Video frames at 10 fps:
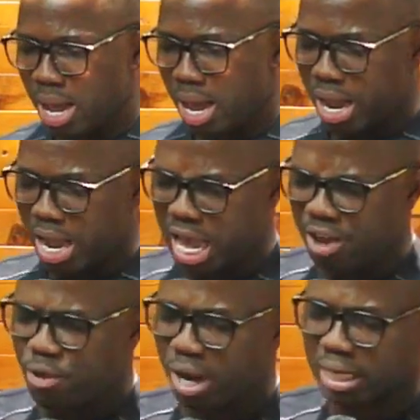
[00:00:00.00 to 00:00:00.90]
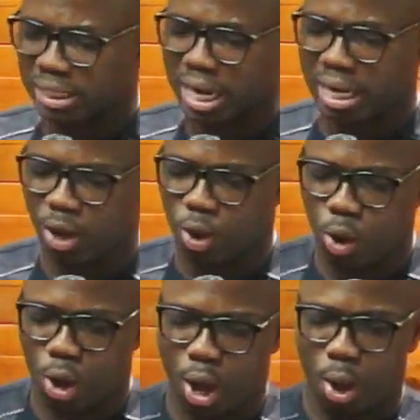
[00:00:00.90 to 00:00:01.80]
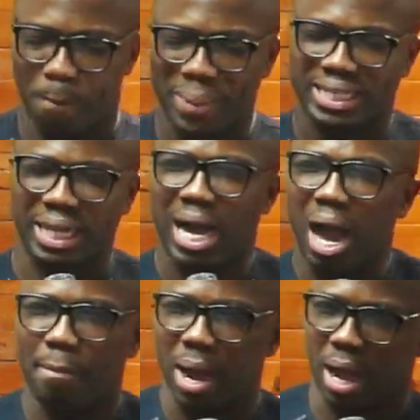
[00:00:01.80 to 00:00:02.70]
If you understand that God, metikama,